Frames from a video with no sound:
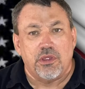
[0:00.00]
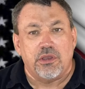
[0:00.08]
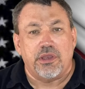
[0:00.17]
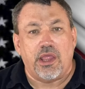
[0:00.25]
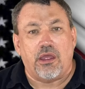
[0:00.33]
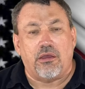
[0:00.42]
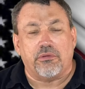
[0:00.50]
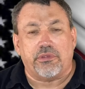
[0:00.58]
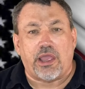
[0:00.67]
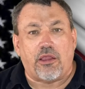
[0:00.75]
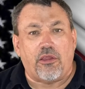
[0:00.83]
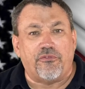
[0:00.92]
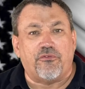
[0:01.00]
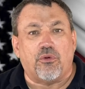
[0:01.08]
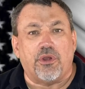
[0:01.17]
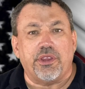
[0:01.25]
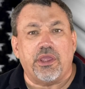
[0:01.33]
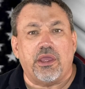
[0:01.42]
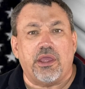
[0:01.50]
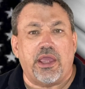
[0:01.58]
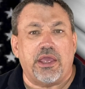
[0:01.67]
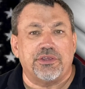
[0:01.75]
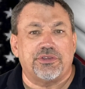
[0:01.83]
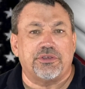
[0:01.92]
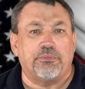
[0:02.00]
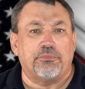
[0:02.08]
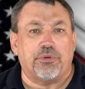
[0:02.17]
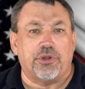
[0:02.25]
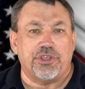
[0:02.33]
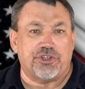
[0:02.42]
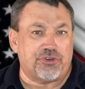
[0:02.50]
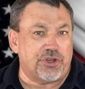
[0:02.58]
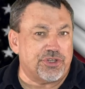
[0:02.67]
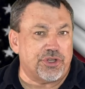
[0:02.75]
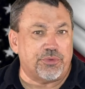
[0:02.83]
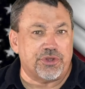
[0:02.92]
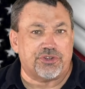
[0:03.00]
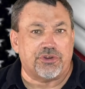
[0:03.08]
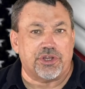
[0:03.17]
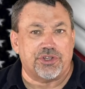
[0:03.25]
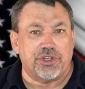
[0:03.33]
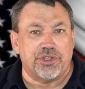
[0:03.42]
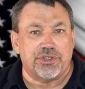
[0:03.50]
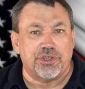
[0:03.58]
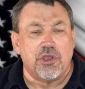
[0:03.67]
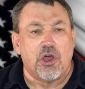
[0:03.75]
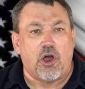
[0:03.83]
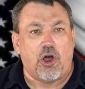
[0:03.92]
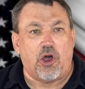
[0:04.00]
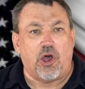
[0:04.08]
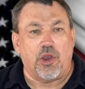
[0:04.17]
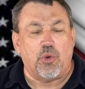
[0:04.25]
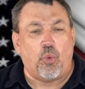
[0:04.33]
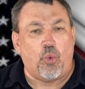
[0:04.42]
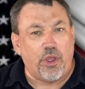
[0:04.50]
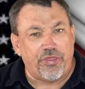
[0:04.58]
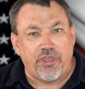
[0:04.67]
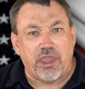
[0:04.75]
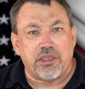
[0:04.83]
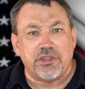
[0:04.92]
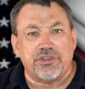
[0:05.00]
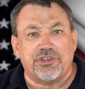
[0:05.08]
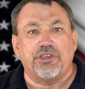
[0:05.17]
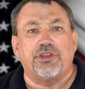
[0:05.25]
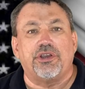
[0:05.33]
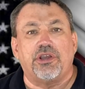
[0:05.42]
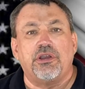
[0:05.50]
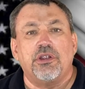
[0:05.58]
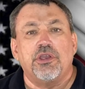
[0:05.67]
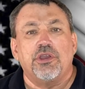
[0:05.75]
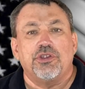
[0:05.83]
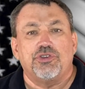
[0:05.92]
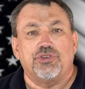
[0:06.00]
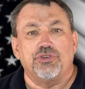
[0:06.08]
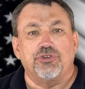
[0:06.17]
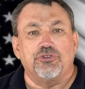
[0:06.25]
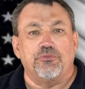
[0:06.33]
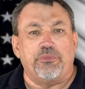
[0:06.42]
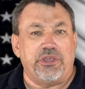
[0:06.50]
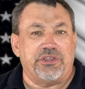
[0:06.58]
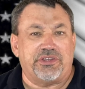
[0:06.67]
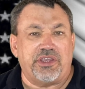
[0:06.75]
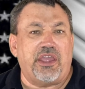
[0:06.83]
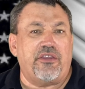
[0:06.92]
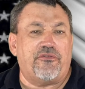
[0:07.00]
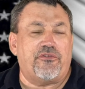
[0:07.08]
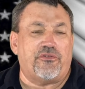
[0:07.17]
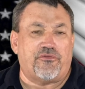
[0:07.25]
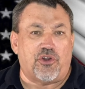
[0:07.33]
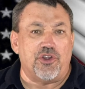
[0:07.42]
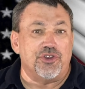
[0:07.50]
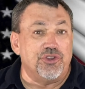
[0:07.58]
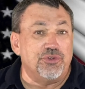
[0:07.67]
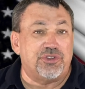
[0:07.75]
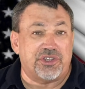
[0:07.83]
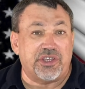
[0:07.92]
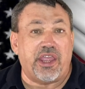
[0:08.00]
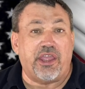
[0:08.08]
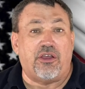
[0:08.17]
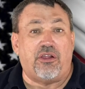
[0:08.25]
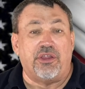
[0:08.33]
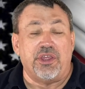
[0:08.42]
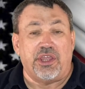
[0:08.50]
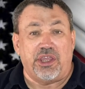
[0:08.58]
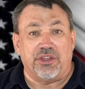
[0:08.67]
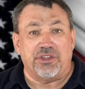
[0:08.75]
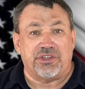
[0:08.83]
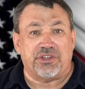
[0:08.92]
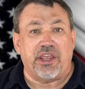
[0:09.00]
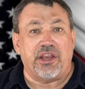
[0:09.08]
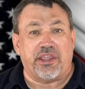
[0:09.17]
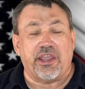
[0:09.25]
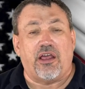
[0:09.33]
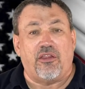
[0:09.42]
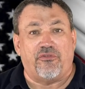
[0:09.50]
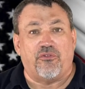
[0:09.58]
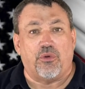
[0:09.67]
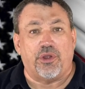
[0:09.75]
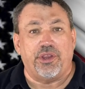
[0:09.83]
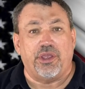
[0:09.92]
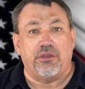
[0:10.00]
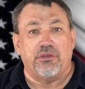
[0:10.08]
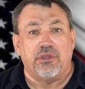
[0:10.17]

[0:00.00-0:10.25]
Now, California has some pretty stringent restrictions on what they consider to be safe for new sale in the state of California.